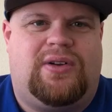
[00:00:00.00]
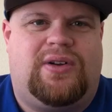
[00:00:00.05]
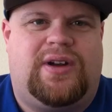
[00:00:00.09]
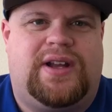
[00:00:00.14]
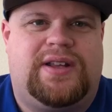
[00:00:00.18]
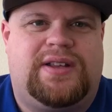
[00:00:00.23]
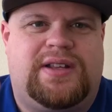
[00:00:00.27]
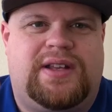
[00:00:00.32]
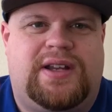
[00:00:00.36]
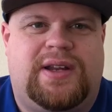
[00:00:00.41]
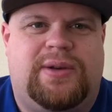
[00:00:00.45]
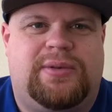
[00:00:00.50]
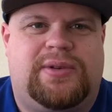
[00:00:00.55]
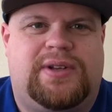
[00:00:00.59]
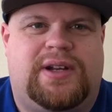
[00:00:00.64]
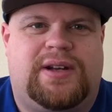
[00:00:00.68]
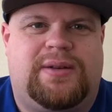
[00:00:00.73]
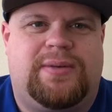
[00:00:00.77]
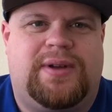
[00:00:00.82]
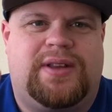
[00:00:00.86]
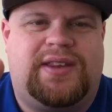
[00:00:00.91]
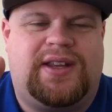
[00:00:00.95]
Alright, today we're
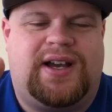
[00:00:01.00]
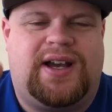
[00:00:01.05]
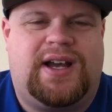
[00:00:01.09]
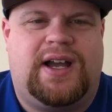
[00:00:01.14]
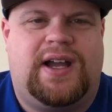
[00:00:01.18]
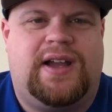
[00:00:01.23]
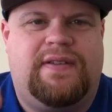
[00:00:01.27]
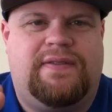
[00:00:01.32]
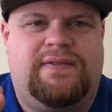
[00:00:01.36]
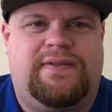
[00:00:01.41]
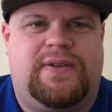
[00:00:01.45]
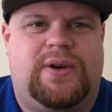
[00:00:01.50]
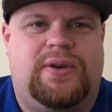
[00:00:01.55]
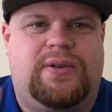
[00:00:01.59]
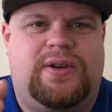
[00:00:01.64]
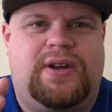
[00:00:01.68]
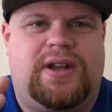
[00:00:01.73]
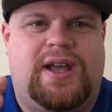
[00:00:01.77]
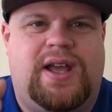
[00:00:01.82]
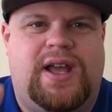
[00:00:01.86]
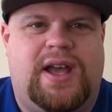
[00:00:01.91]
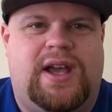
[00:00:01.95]
talking about the
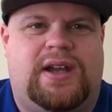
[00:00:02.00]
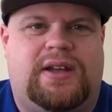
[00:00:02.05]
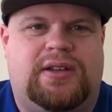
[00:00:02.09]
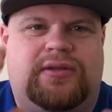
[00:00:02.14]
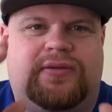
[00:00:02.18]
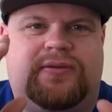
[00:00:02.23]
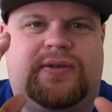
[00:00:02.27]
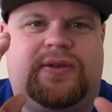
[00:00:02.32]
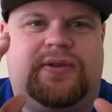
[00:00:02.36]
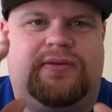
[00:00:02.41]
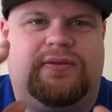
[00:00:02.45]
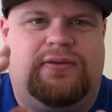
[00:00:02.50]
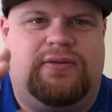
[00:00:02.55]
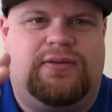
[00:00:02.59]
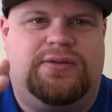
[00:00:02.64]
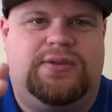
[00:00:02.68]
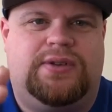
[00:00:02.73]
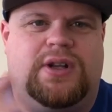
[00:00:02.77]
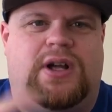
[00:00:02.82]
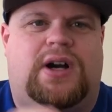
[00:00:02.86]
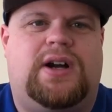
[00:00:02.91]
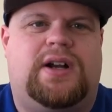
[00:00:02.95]
iPhone X for
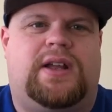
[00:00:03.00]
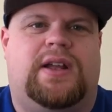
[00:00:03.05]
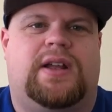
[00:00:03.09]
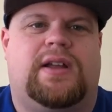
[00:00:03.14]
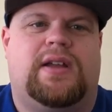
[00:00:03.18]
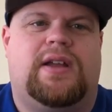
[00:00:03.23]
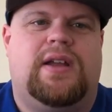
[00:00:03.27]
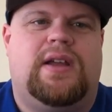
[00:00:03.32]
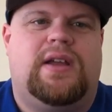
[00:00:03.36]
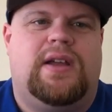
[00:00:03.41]
vlogging.